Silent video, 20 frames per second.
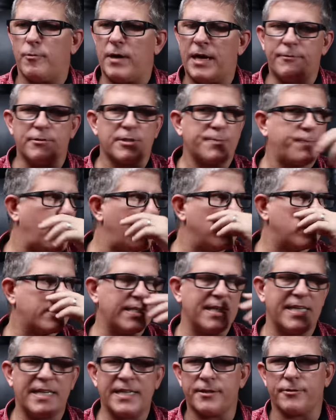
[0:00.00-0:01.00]
He was
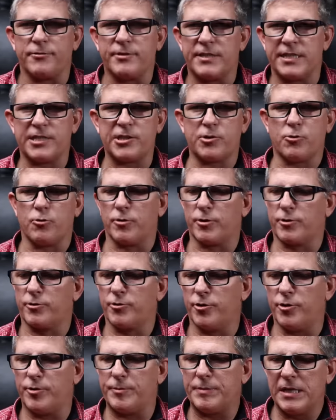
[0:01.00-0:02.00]
posting in their Discord
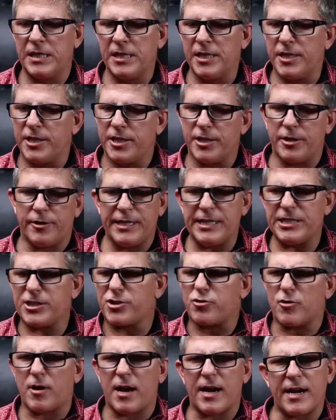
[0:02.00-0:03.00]
group, you know, he's
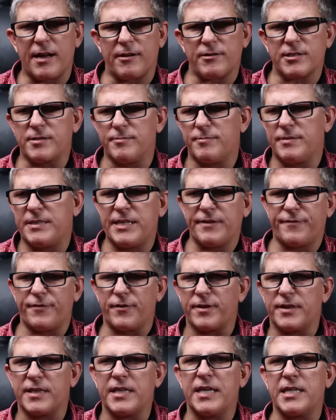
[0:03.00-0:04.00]
trying out some
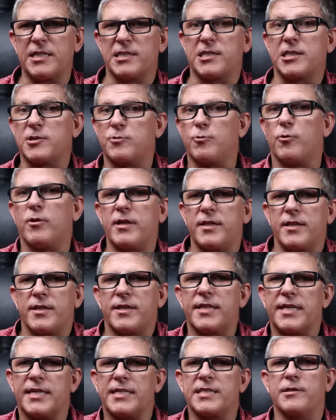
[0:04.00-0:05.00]
different things because one of the
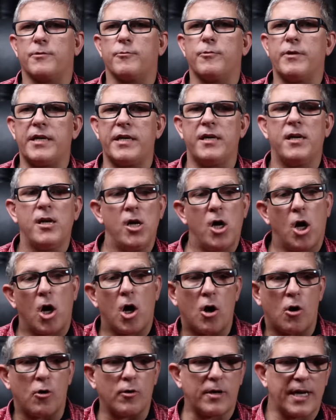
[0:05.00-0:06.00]
things that we
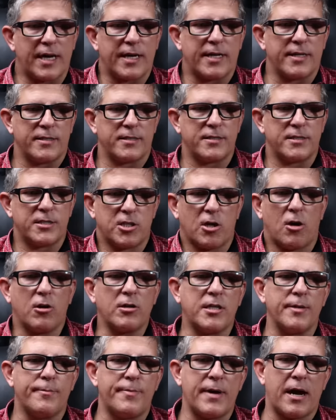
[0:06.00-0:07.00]
all kind of
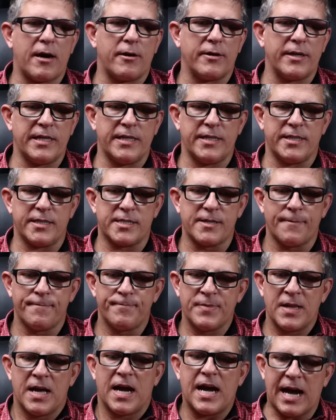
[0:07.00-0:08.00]
talked about is,
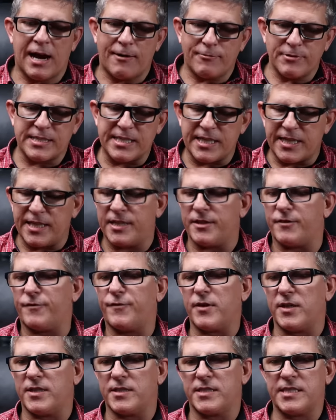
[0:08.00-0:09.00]
I was sitting in the
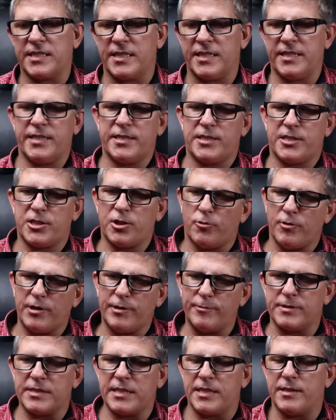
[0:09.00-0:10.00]
front seat.
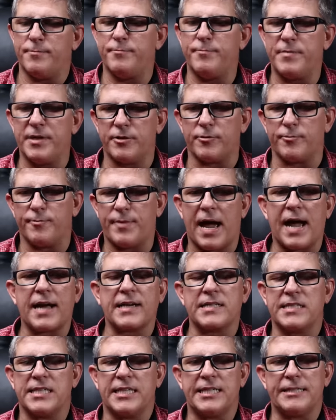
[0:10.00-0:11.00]
Tony was in the middle
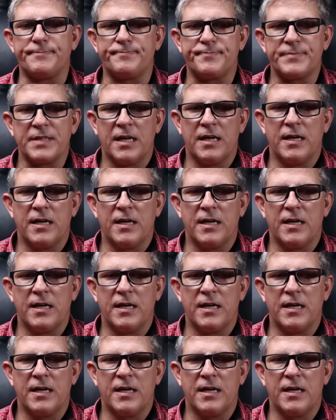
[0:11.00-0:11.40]
back seat.